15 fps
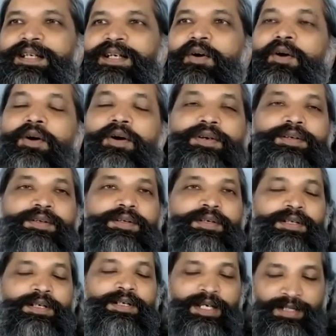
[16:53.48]
Or
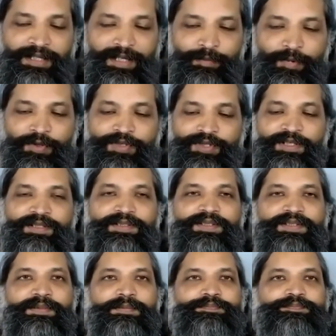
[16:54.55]
in the
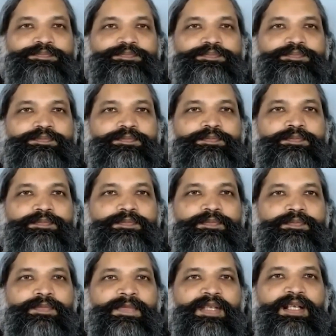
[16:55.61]
emotions,
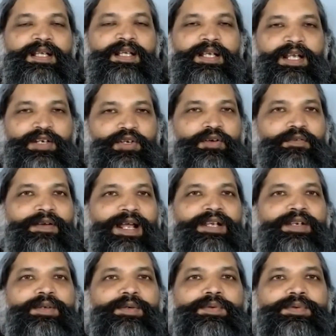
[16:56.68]
in your
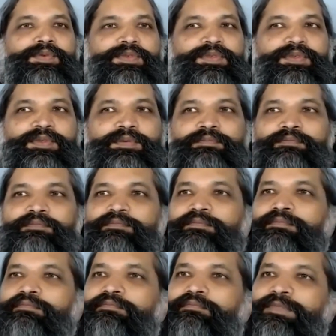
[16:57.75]
values,
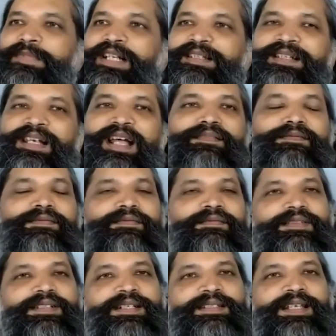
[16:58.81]
there's love,
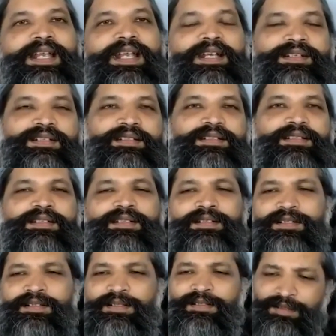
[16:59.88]
there's hate.
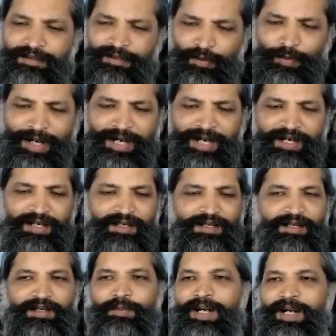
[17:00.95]
Why?
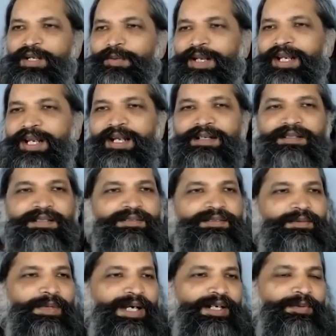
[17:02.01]
Why do I hate
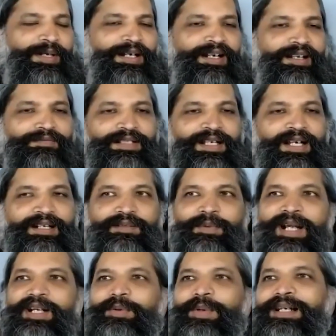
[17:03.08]
this? Why do I love that?
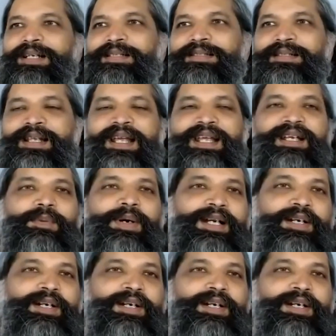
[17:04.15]
Why do I dislike? Why